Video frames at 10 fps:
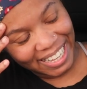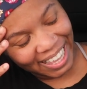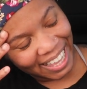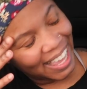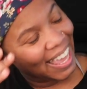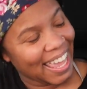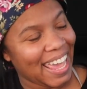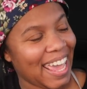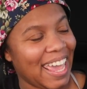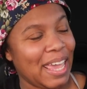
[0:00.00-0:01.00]

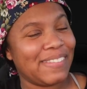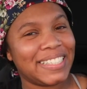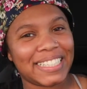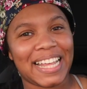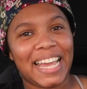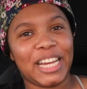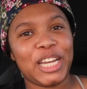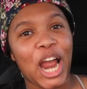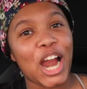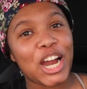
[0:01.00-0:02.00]
and he was like,
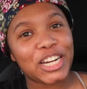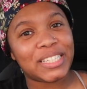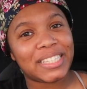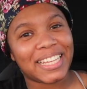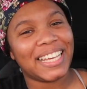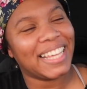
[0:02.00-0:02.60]
nurse,